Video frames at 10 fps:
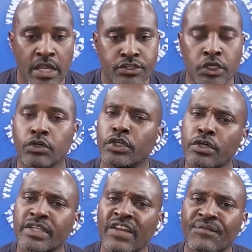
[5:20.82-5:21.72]
Two, do
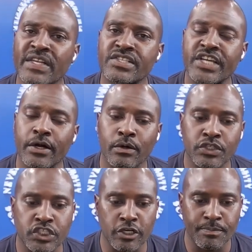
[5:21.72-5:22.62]
you think
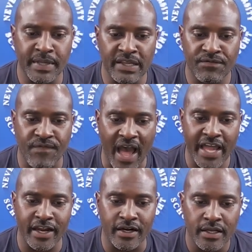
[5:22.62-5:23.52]
Fitzgerald should be
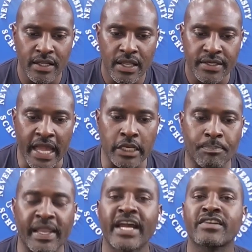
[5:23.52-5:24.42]
fired? Now, the
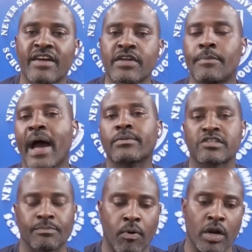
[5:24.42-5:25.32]
players have come out in
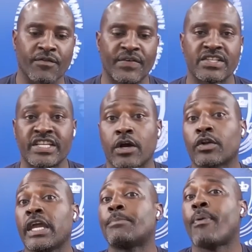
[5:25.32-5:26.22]
support of
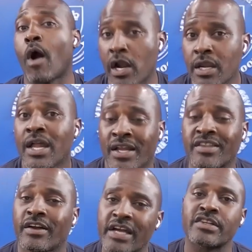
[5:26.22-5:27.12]
Fitzgerald in part
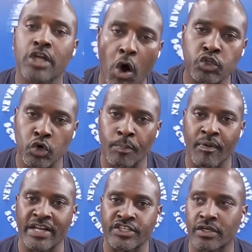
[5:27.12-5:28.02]
because there is a cultural
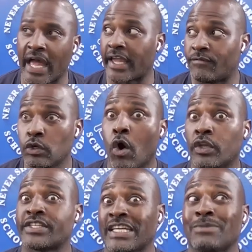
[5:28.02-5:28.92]
pressure. Like, if you
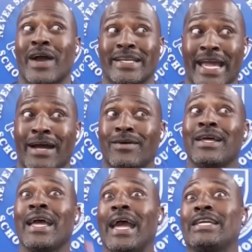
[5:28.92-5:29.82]
own a team right now
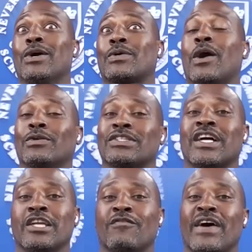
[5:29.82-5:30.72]
and your coach
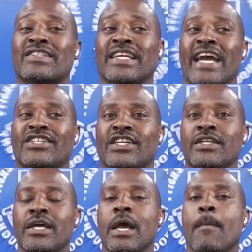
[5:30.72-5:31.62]
is under investigation,